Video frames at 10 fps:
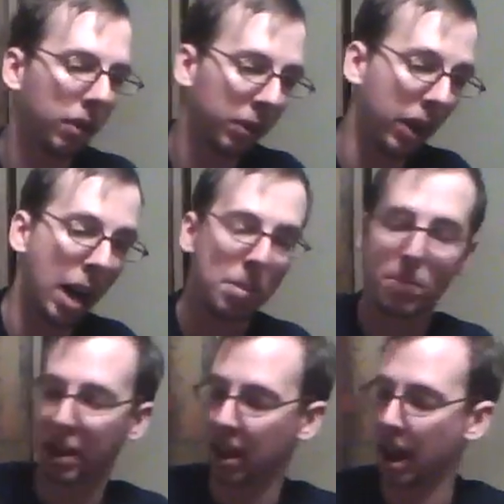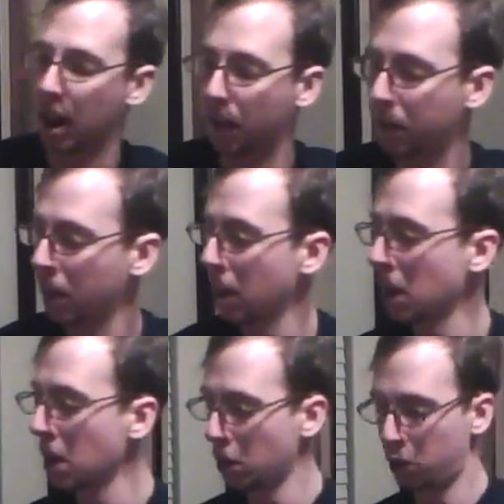Real happy to pick that up.
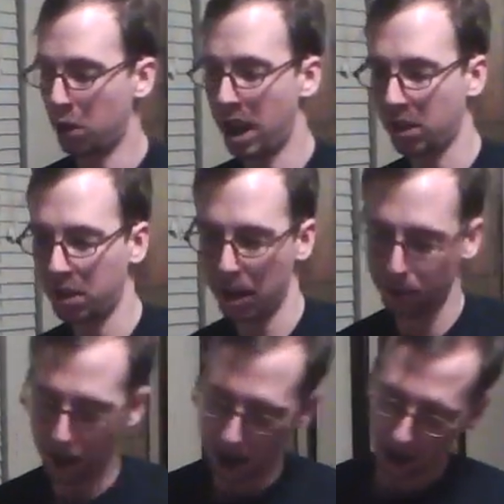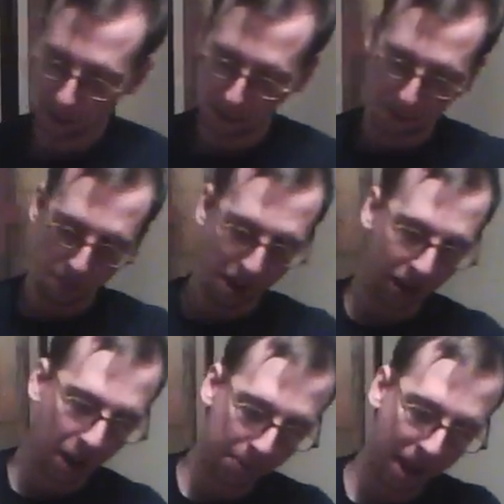So next up, that I
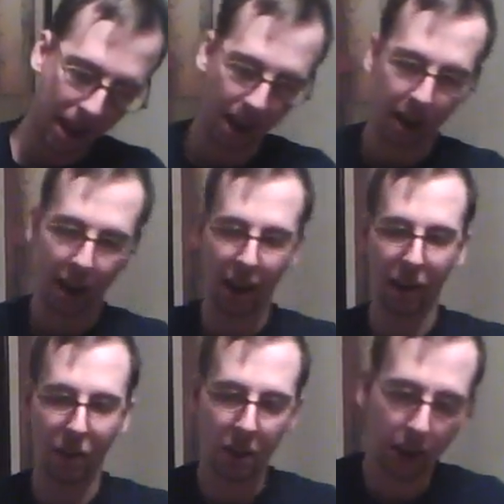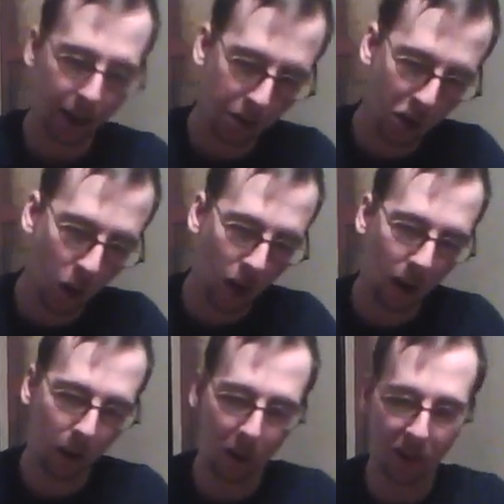picked up at a video game
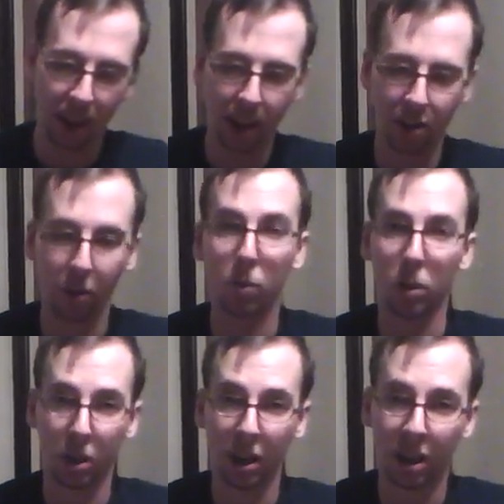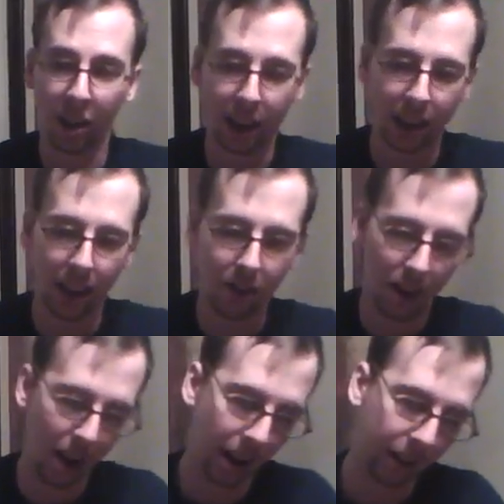store once again because I'm going to collect these,
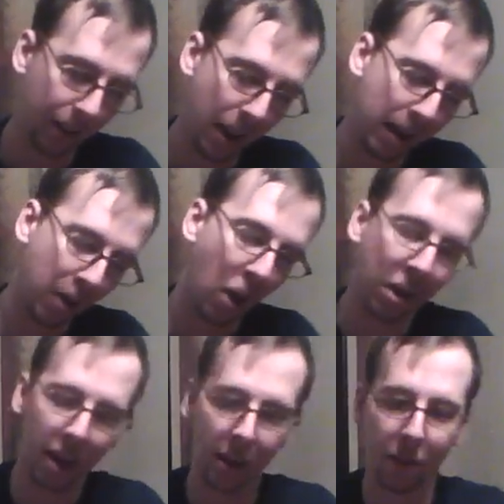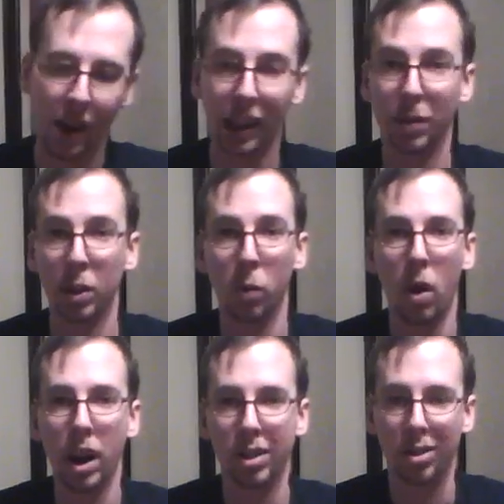and I have a hard time finding them in the
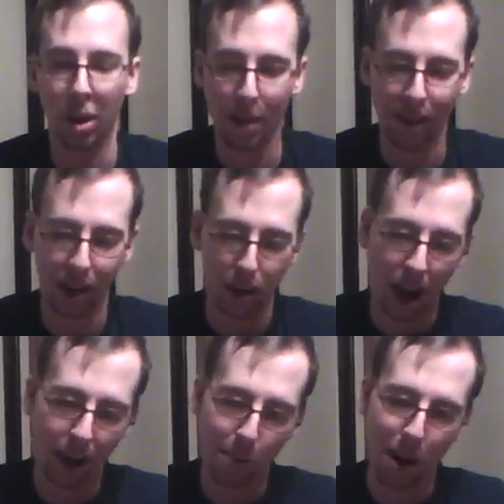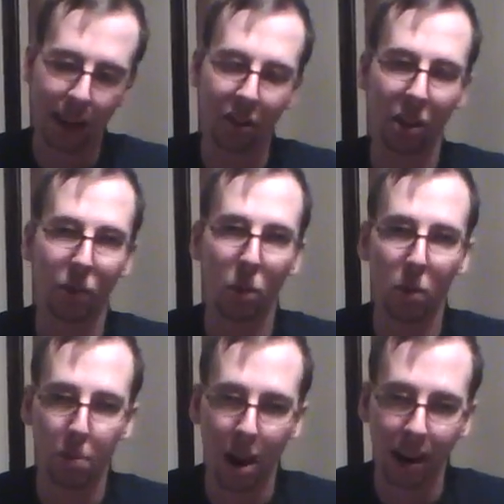wild, so I'm having to kind of buy these at full
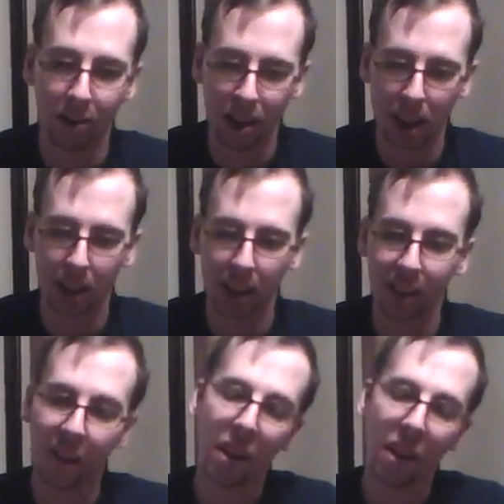price, sadly.